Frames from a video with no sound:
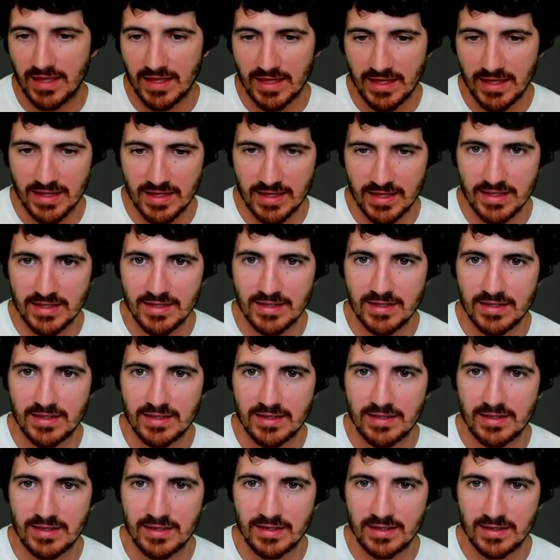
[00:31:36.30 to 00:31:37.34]

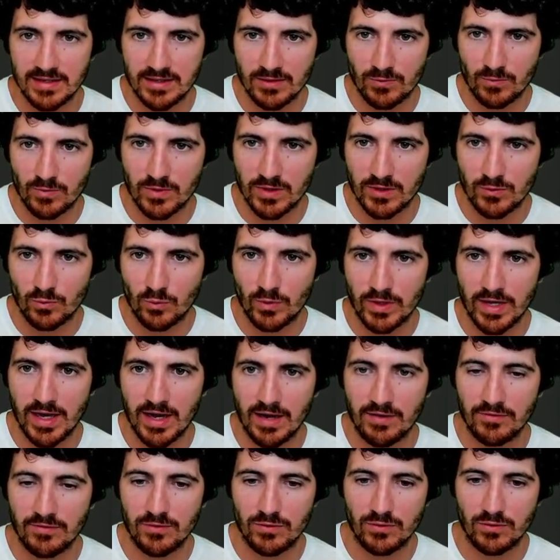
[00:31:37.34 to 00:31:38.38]
And what we
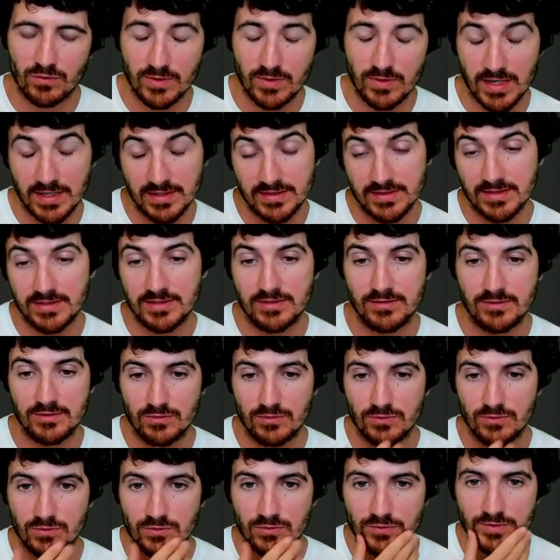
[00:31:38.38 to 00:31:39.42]
have to do next is
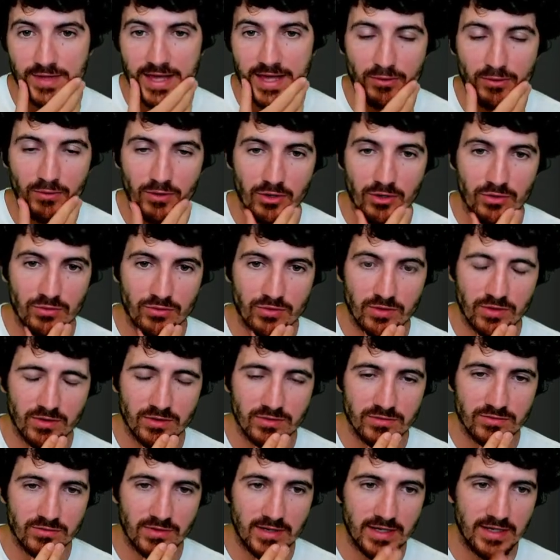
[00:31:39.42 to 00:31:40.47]
to download
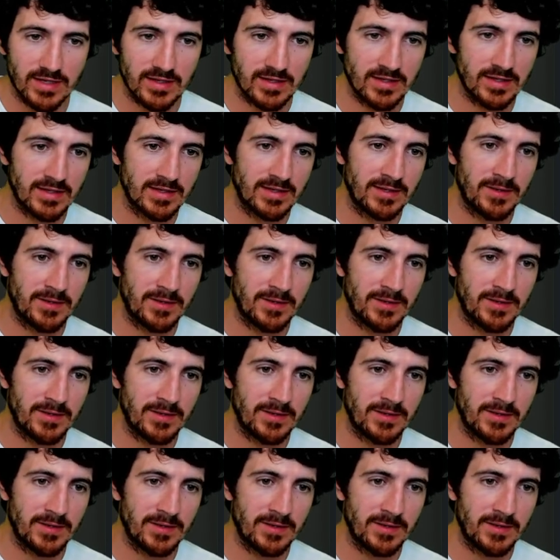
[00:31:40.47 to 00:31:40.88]
those, right?